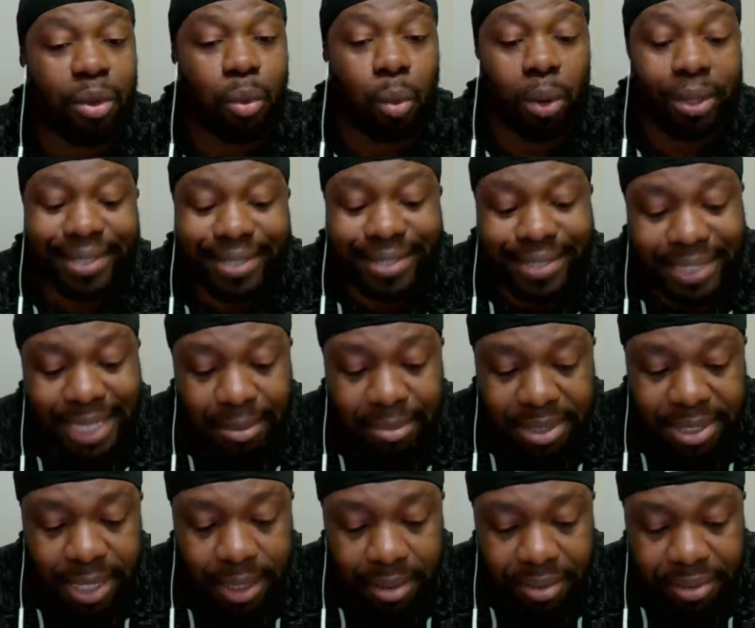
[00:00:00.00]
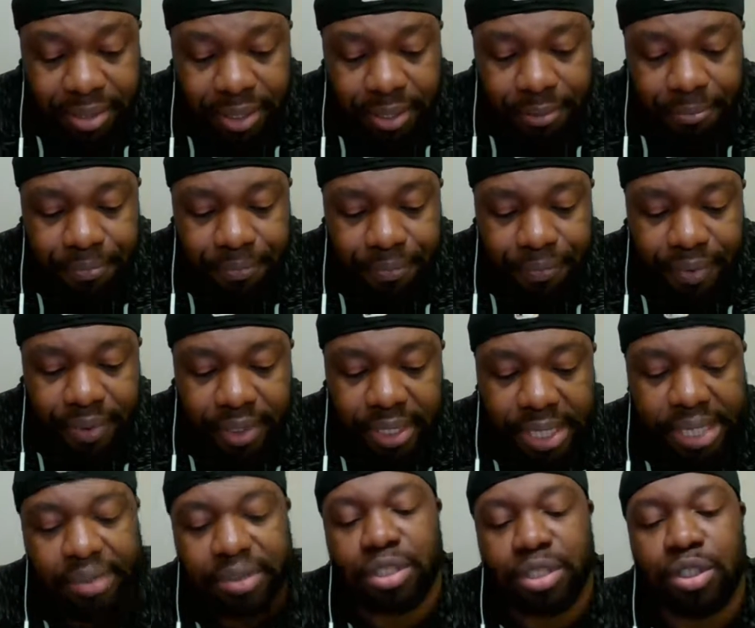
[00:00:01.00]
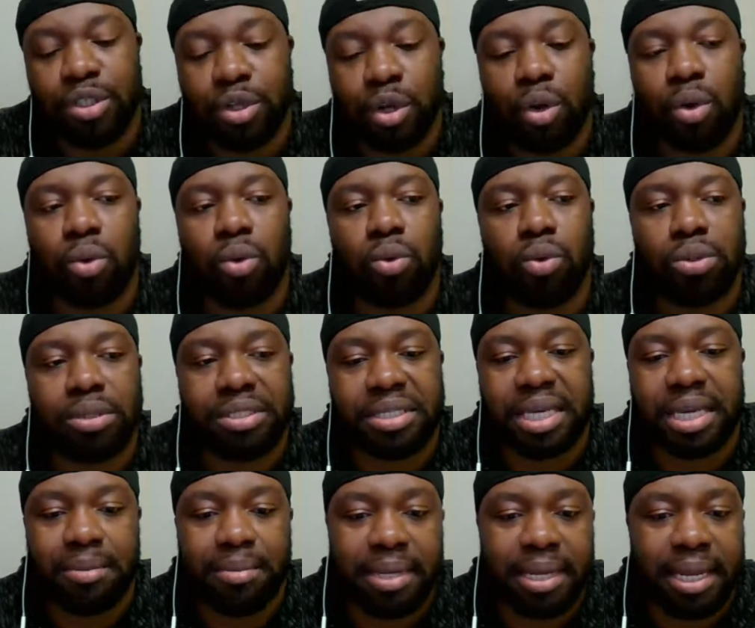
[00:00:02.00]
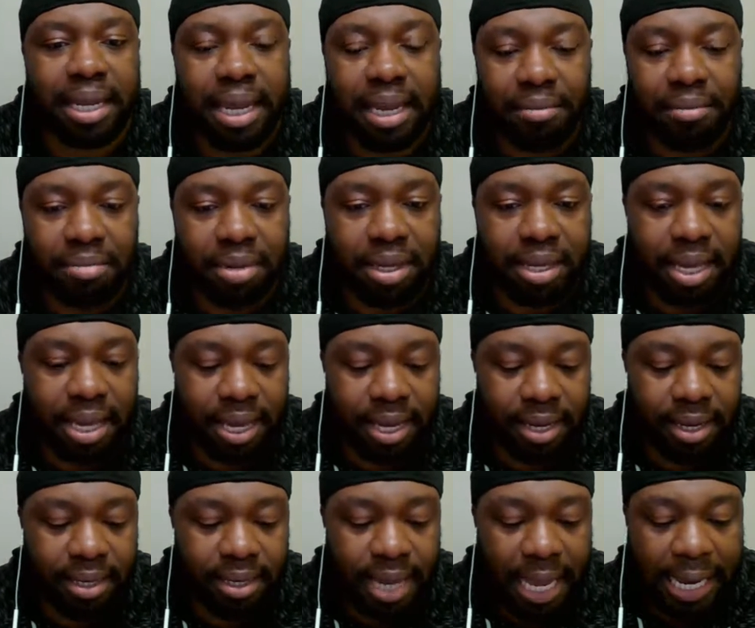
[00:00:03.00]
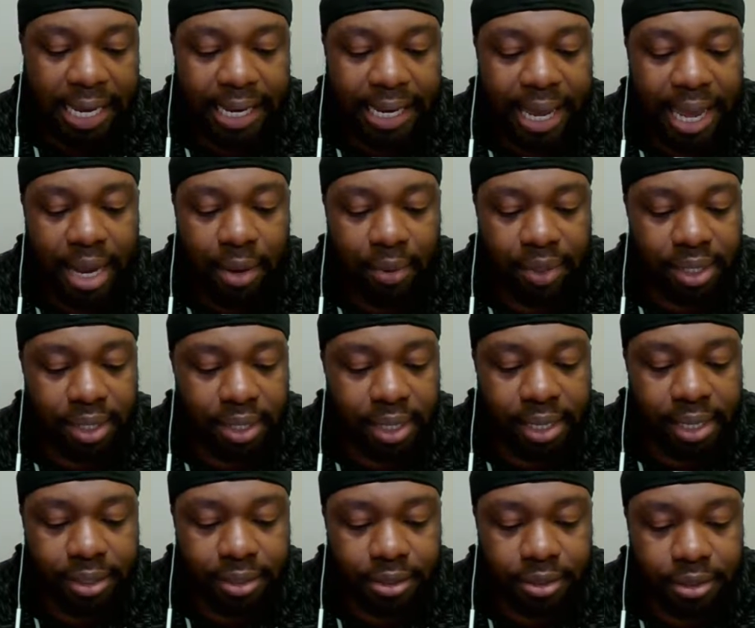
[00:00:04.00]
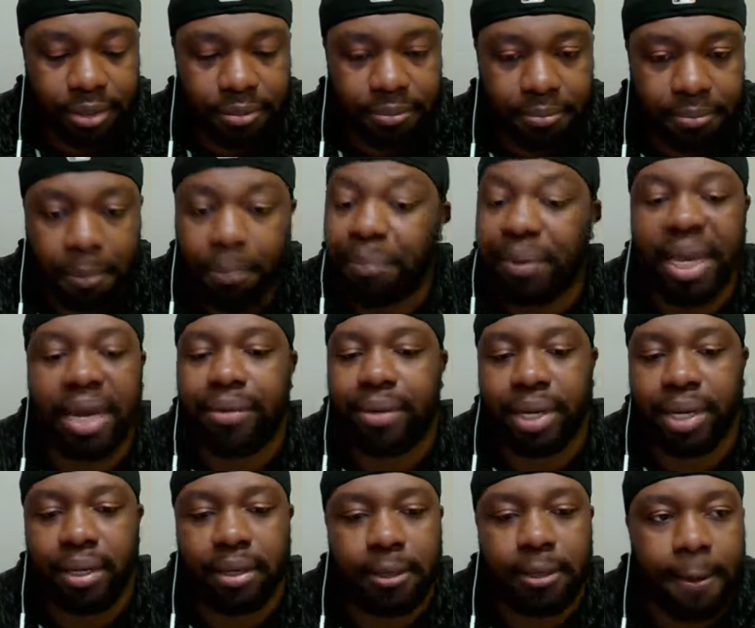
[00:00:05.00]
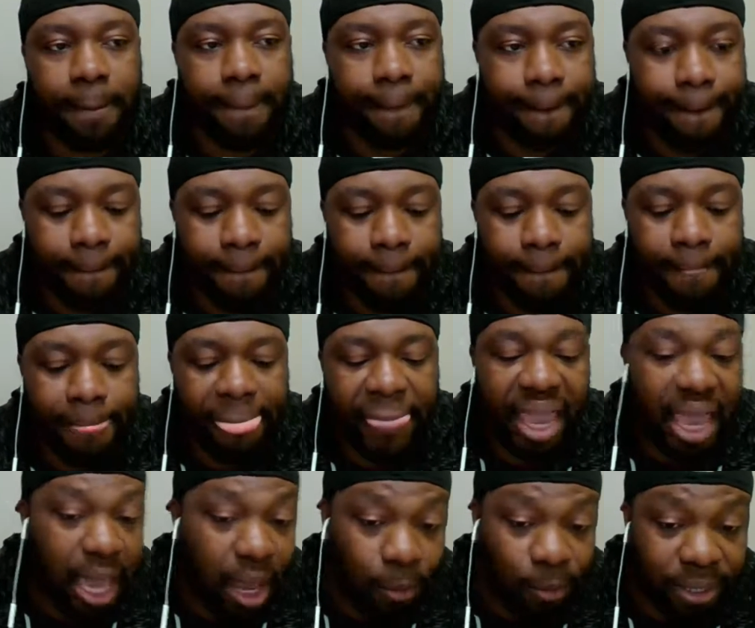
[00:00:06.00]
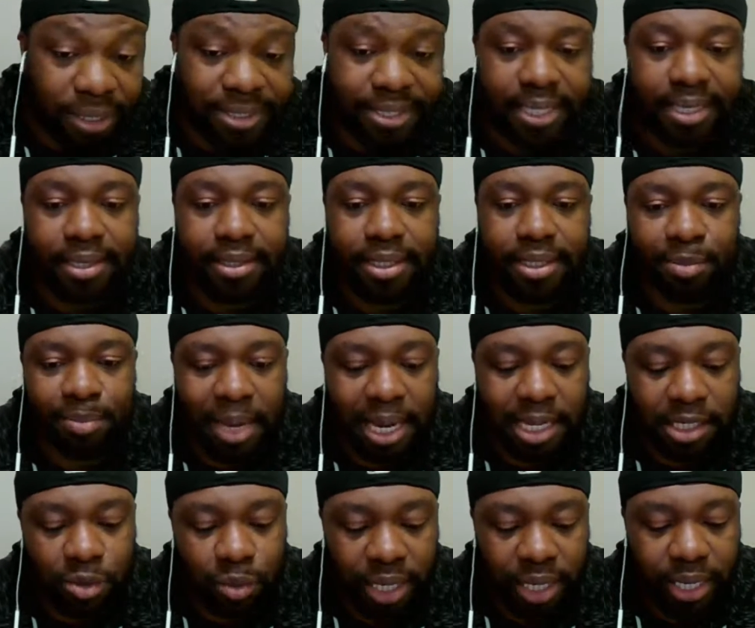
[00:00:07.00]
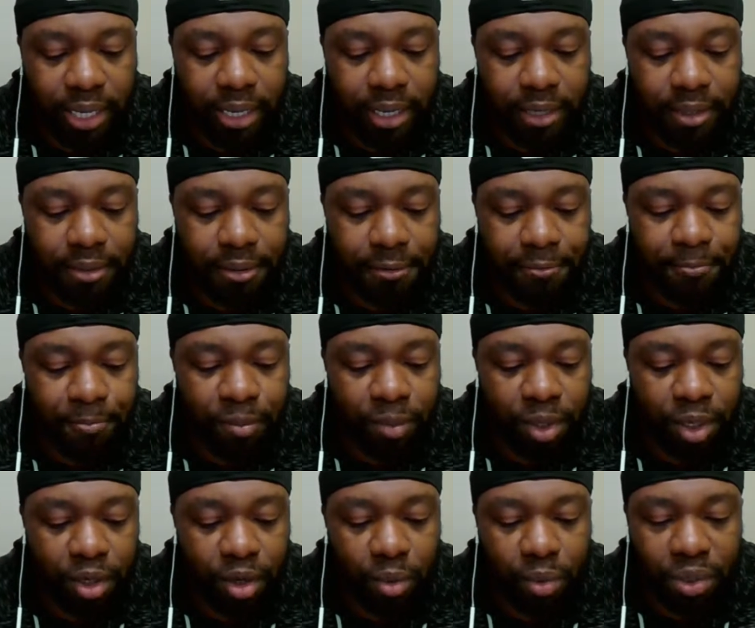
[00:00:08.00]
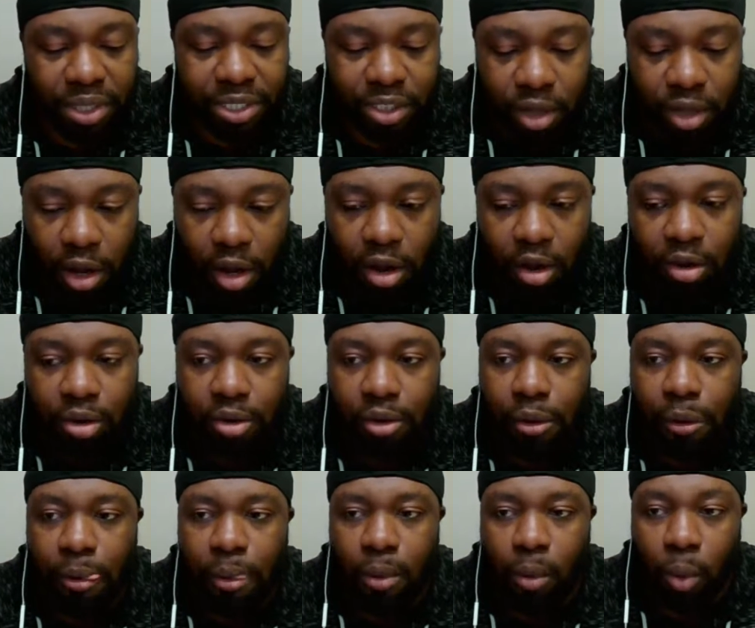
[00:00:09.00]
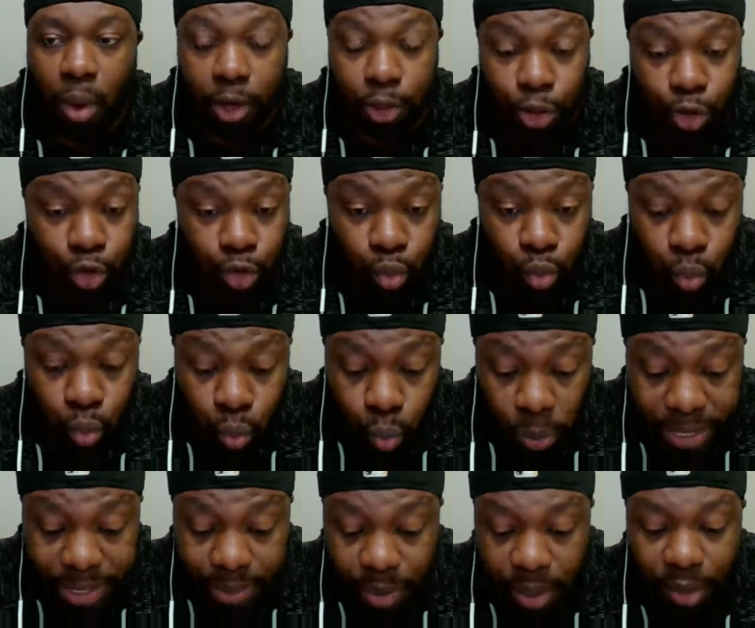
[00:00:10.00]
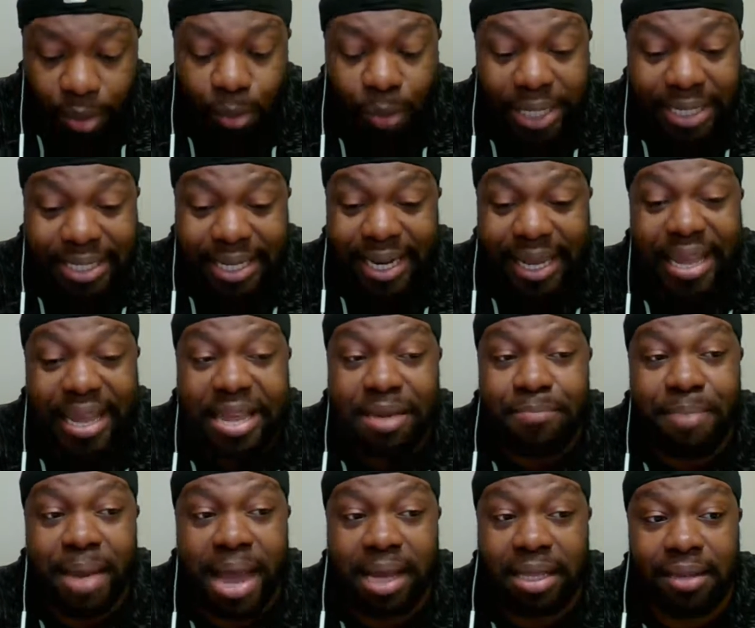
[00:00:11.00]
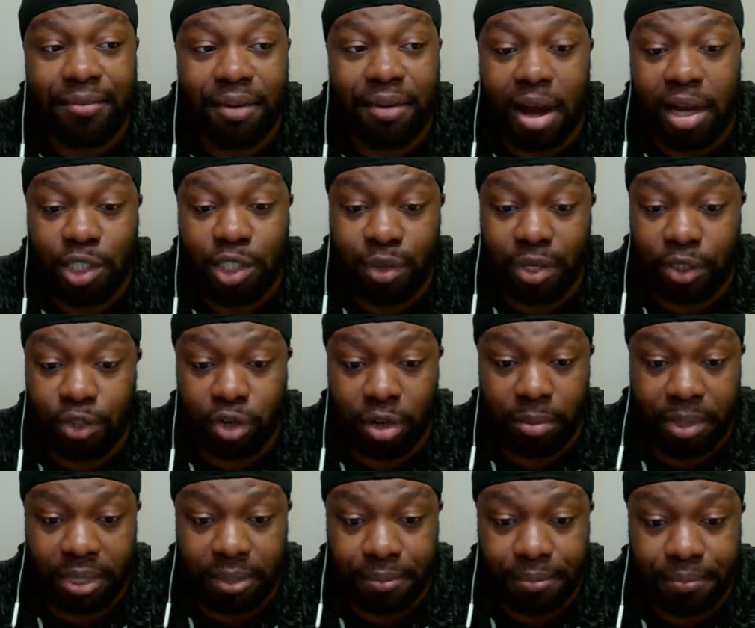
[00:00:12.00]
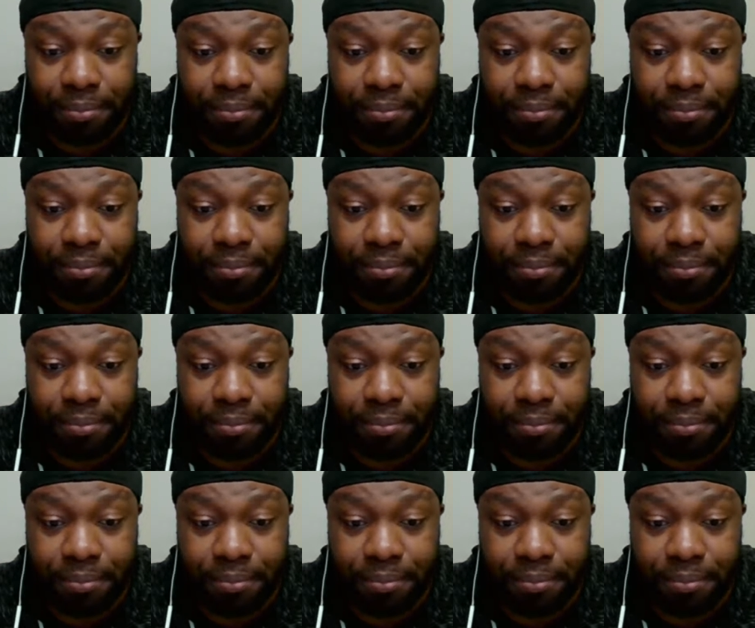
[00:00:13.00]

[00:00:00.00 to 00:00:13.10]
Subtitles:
When this team is healthy, there's no team in the NBA that can hang with the Lakers, period. And we've seen it this past weekend. We saw what we see the impact of Andre Drummond.